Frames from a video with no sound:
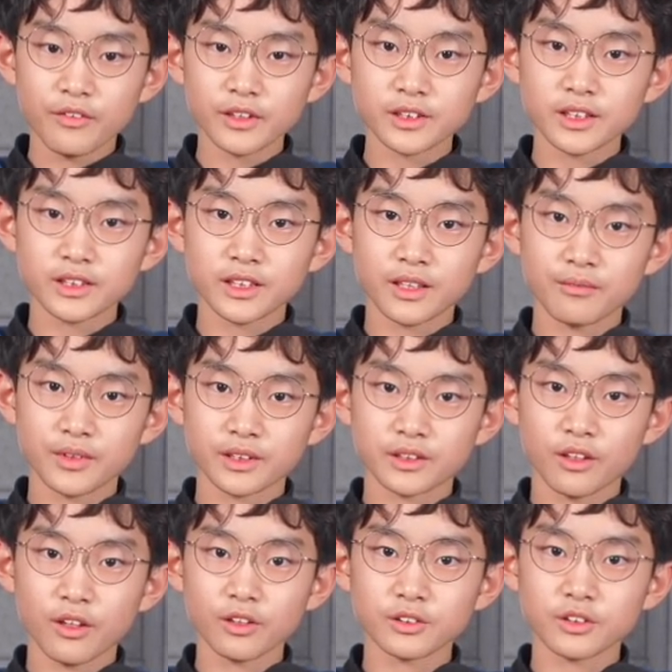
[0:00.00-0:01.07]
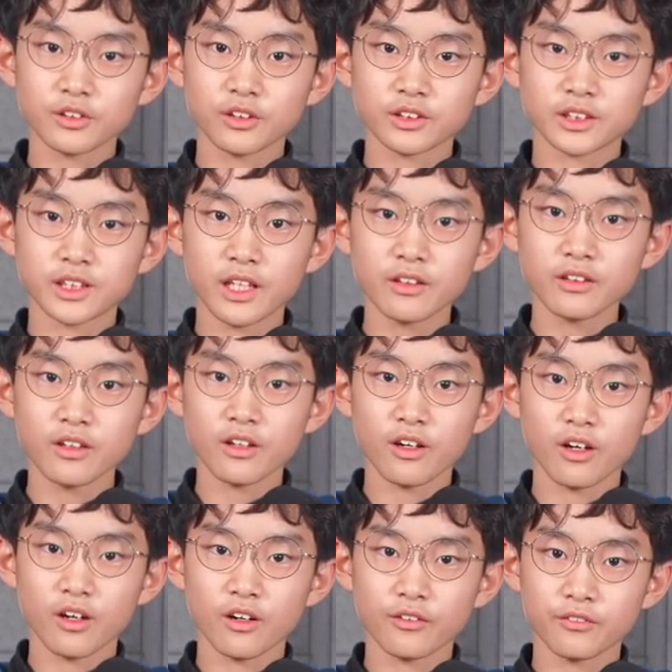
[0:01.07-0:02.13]
Nervous system is also the
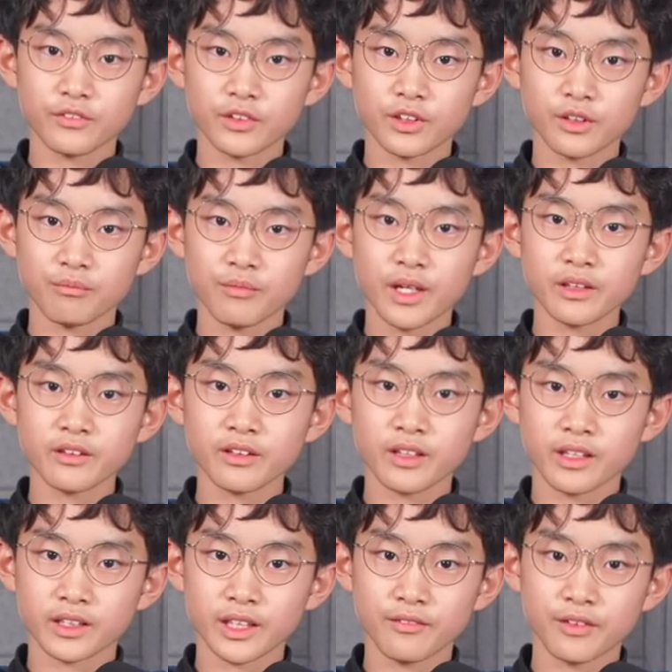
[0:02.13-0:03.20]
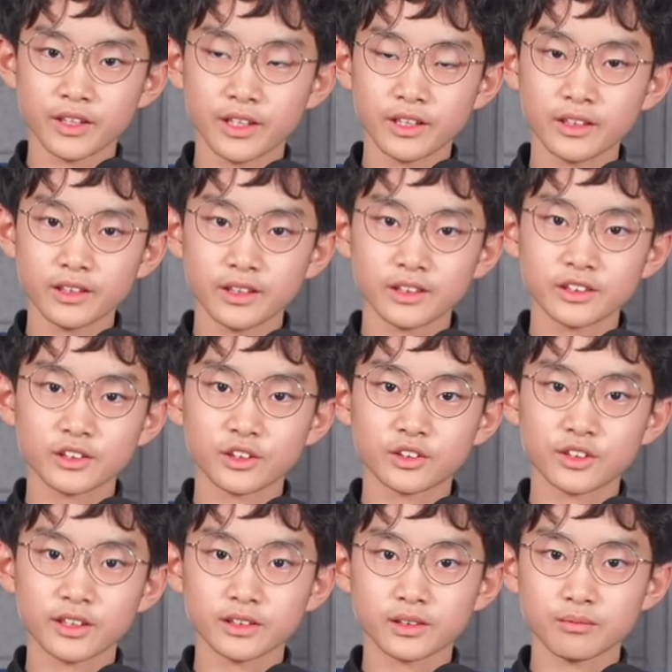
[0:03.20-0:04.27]
center of your mental activity,
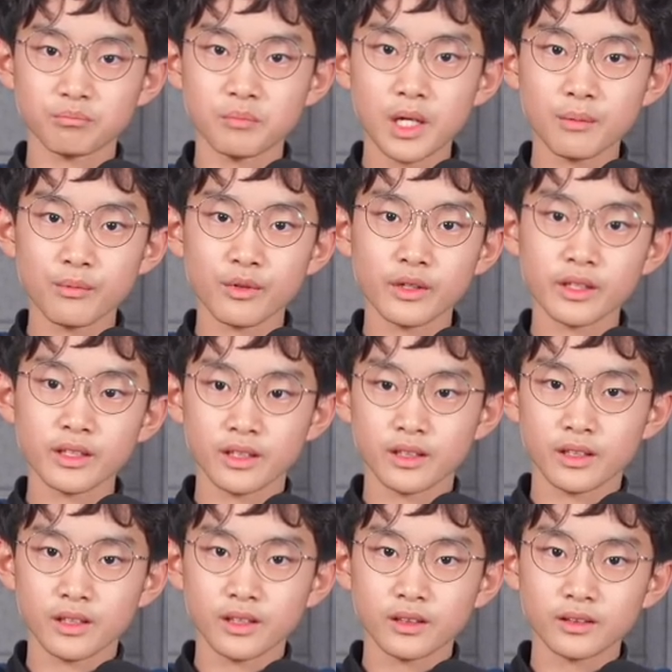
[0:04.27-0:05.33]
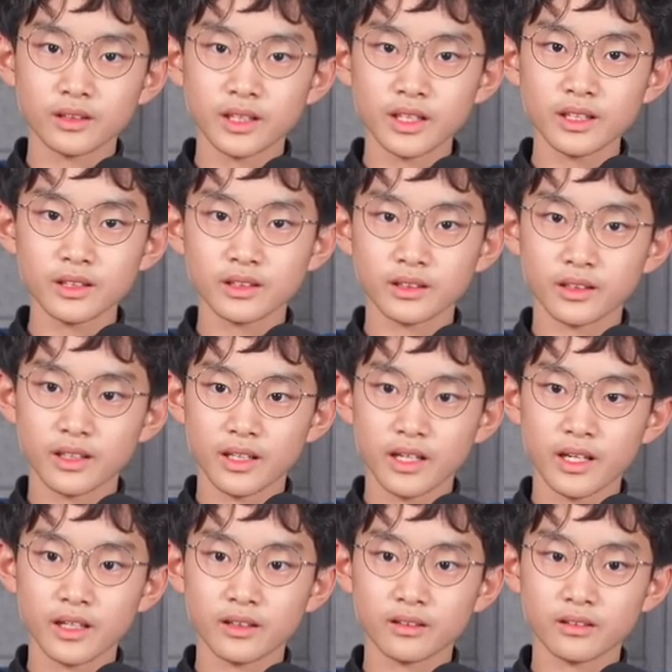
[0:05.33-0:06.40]
such as memory,
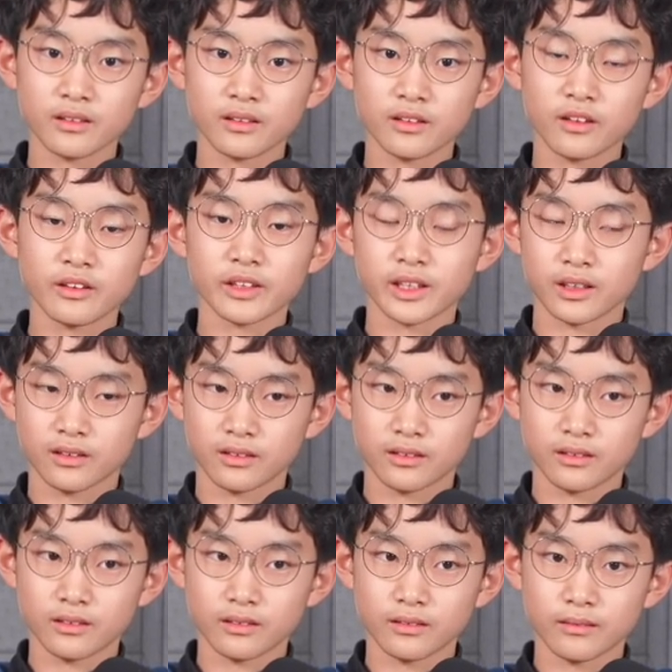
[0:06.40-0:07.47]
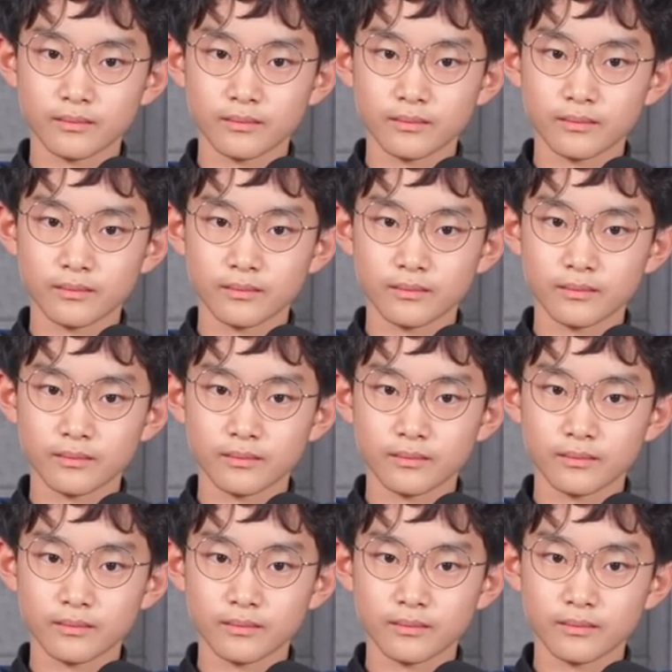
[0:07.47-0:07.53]
think, and learning.